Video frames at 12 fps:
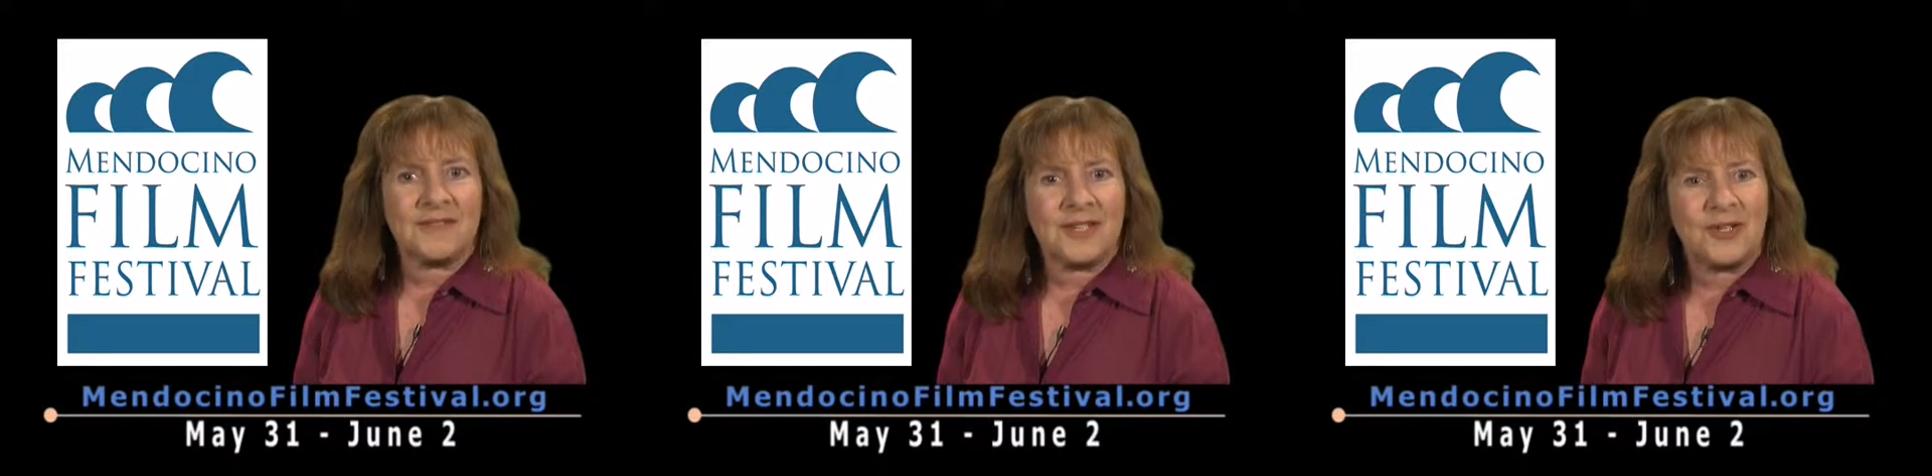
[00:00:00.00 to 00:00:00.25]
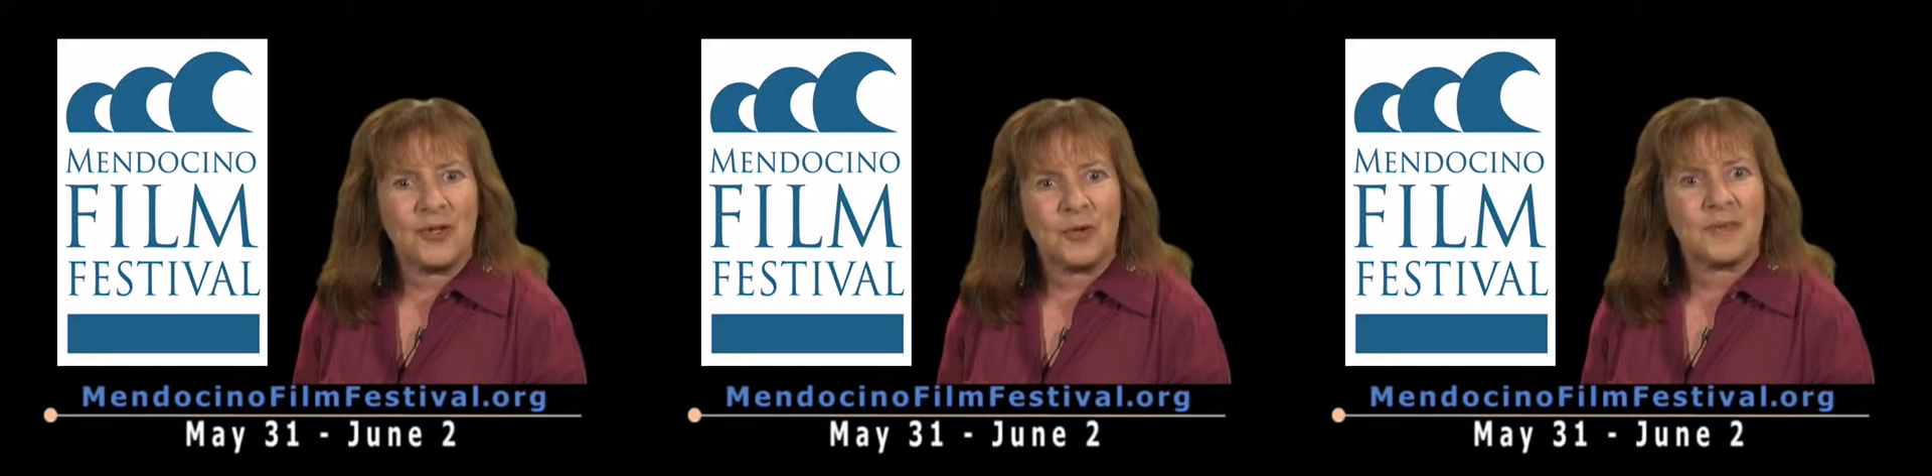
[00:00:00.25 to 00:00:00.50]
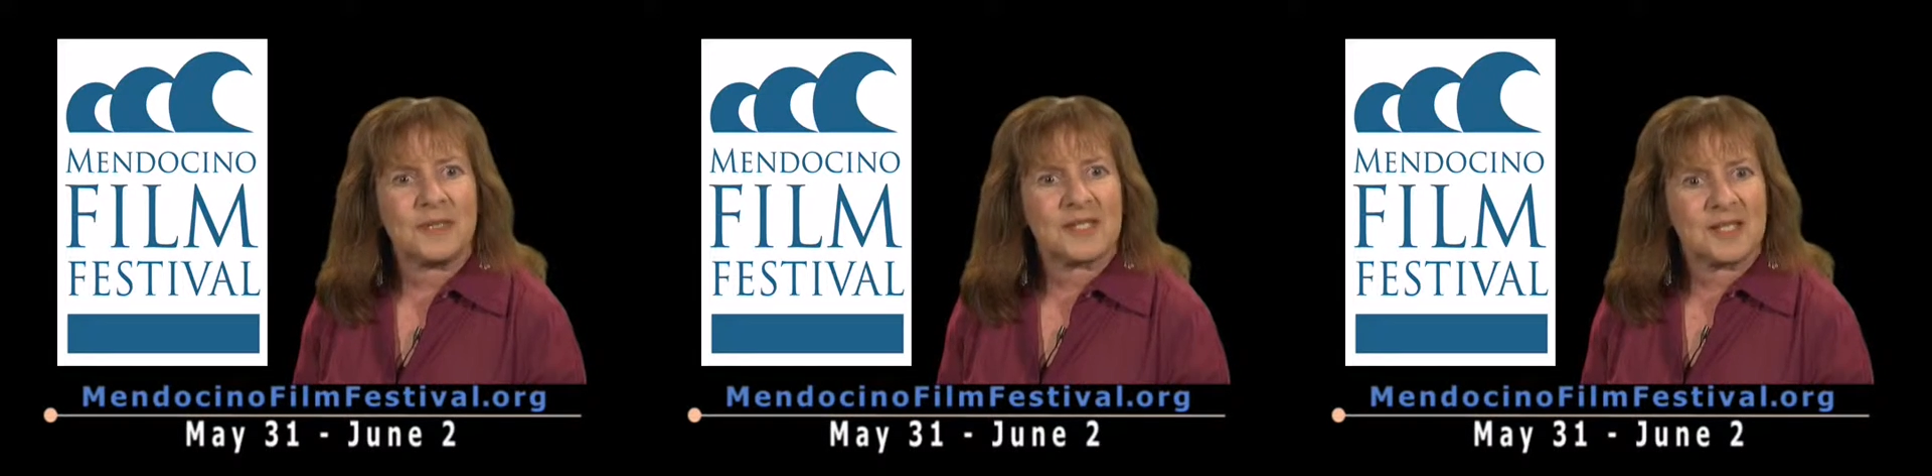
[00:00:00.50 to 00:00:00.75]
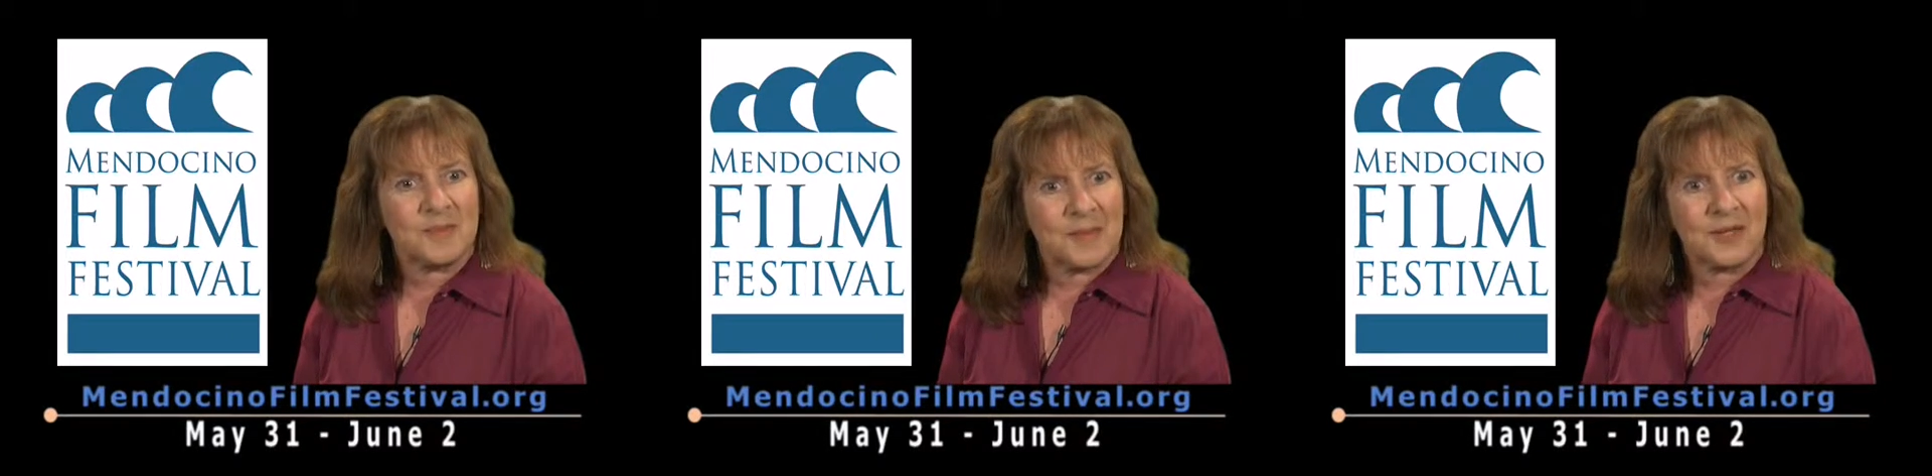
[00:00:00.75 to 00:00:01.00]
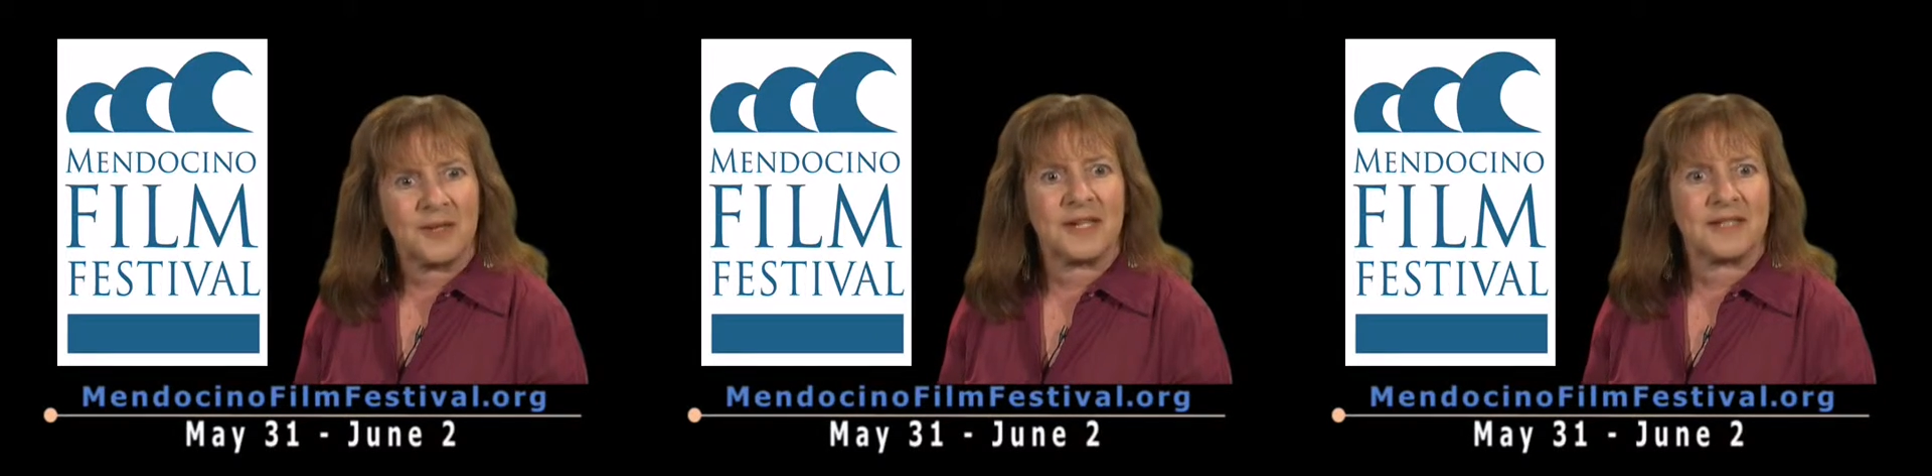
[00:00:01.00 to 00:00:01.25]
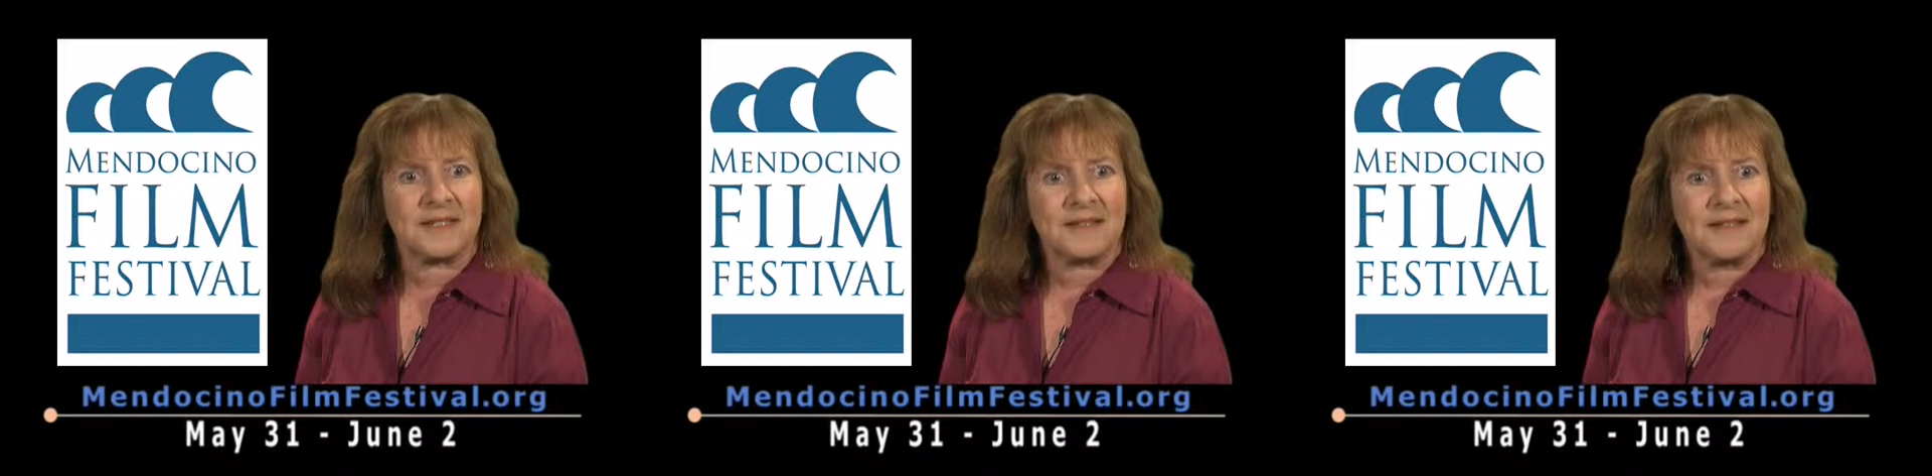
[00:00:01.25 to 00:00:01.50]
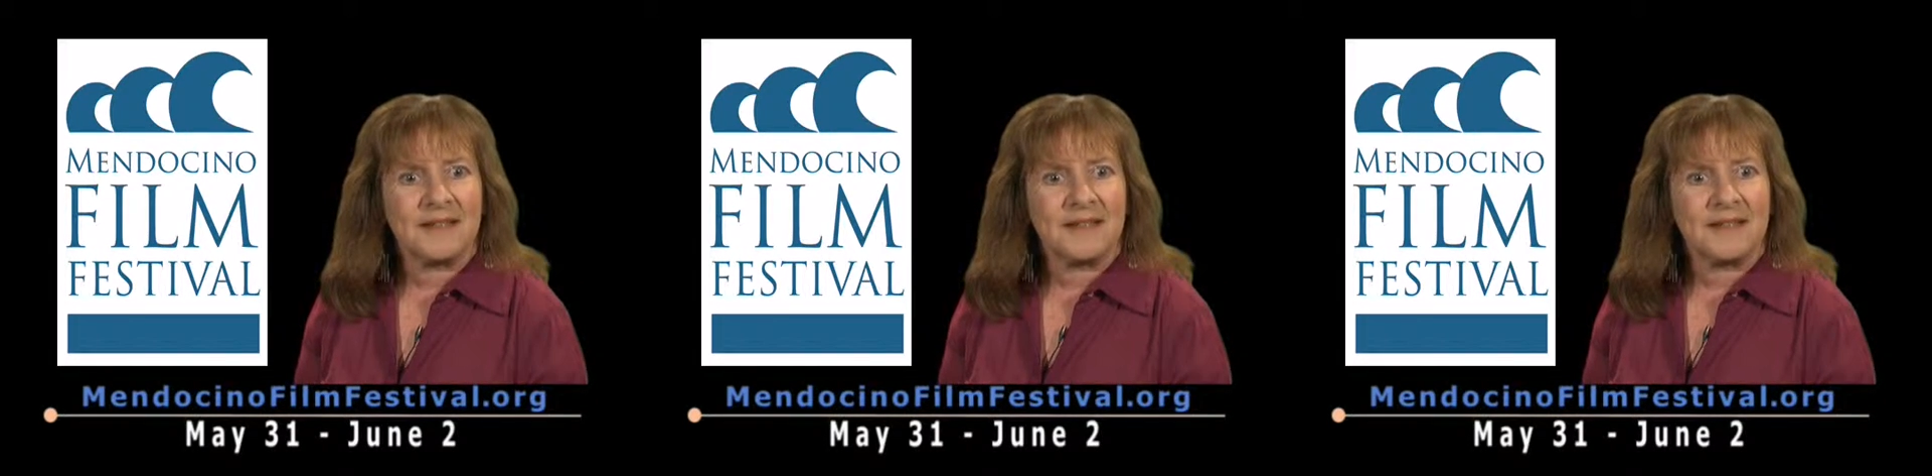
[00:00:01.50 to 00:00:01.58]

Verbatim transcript: the human spirit.